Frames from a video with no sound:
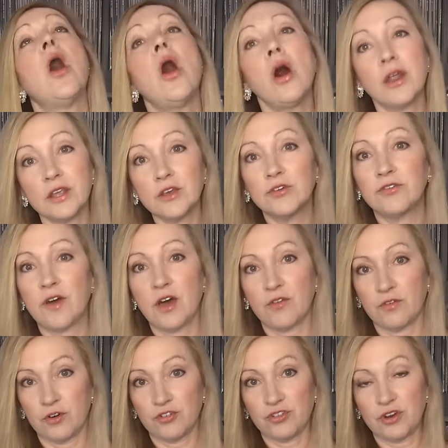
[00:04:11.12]
audiophile
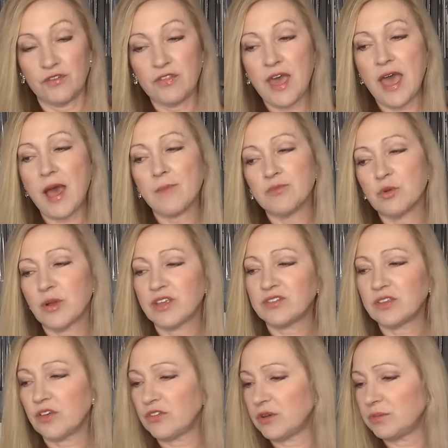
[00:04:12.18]
version of that. The
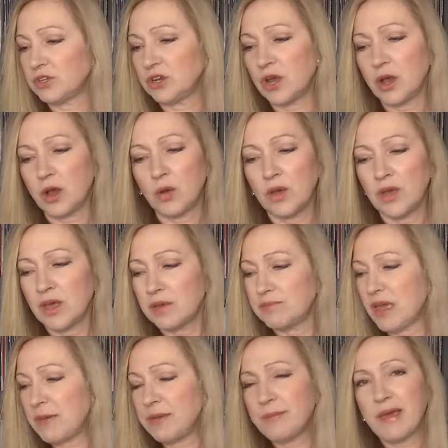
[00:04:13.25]
rest of them, you know,
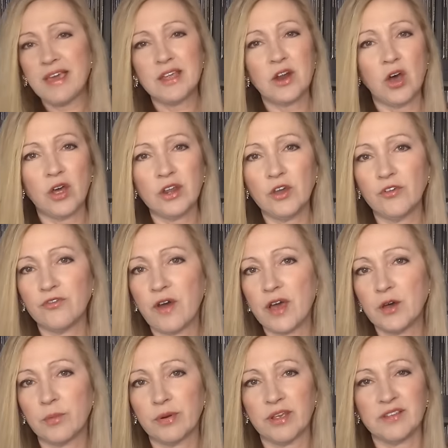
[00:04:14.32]
maybe make an
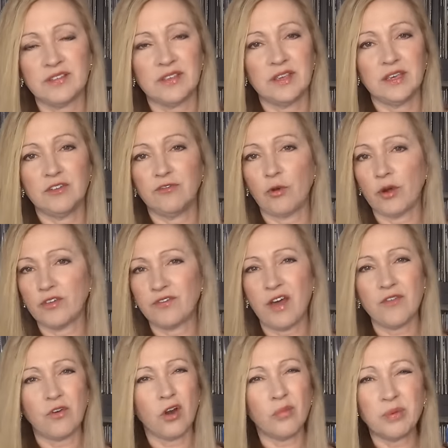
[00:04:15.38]
audiophile pressing
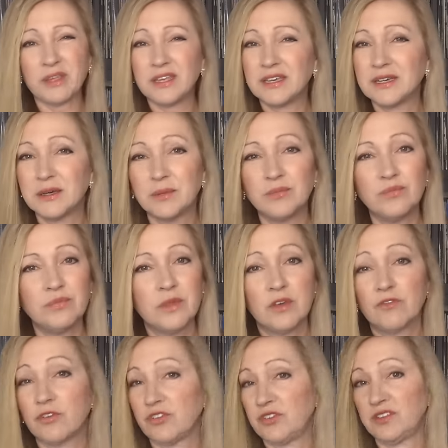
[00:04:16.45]
45 RPM
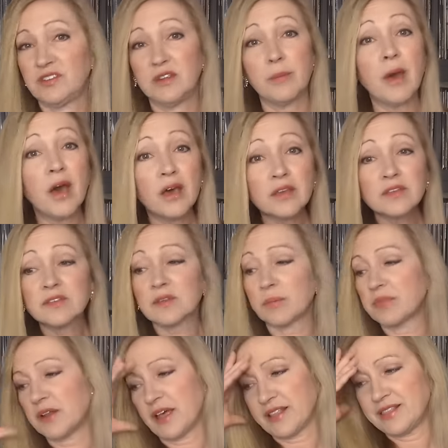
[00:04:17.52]
for $60,
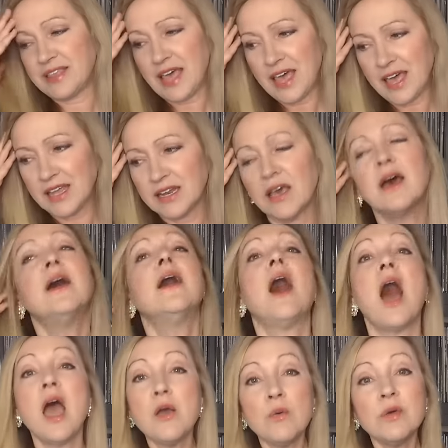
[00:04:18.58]
something like that.
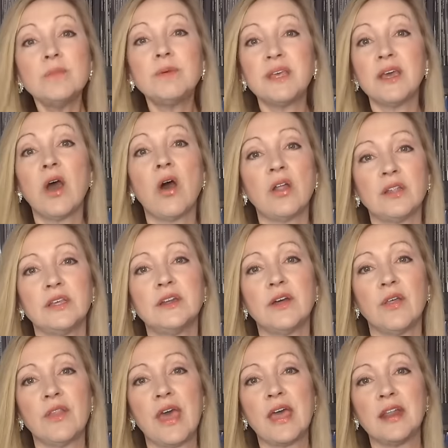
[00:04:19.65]
I would be all in
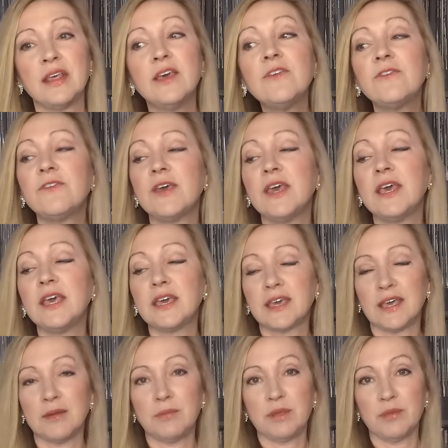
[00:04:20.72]
on that if it
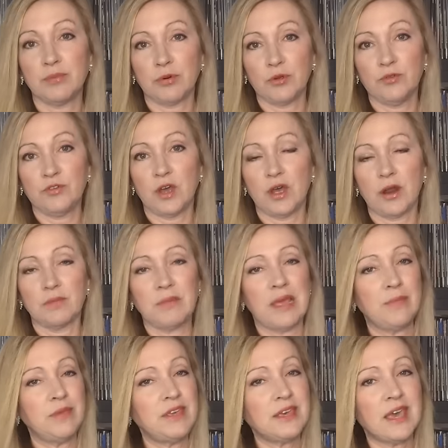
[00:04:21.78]
can be improved on.
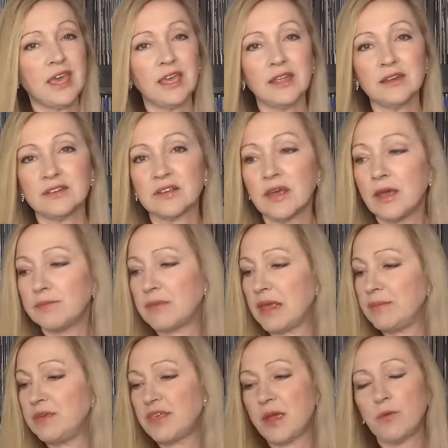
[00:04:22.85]
Maybe it can't.
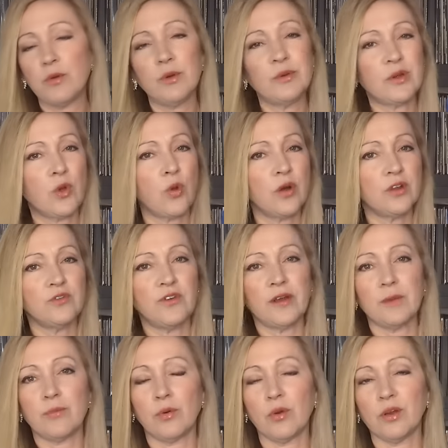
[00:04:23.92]
Maybe they were recorded
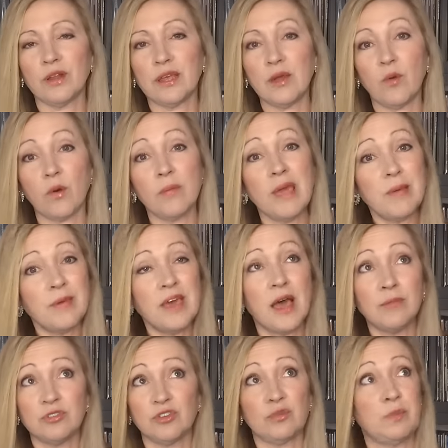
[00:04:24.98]
very poorly, or maybe
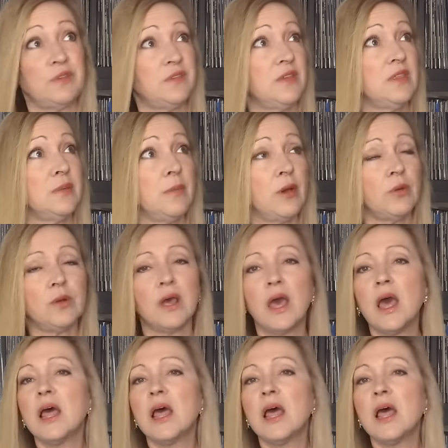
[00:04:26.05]
I'm just missing the boat.